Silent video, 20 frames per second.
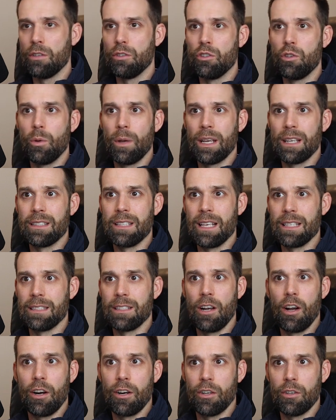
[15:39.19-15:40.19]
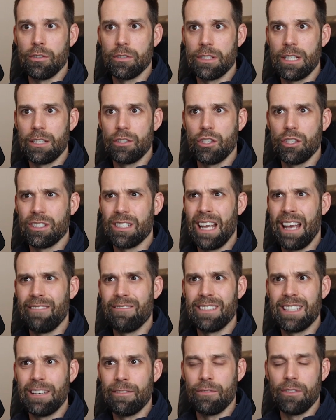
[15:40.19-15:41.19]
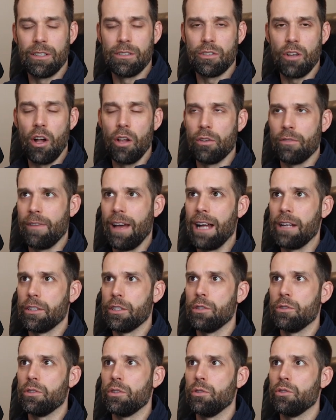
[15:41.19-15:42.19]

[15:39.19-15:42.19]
doing a dozen articles that just have different dollar values.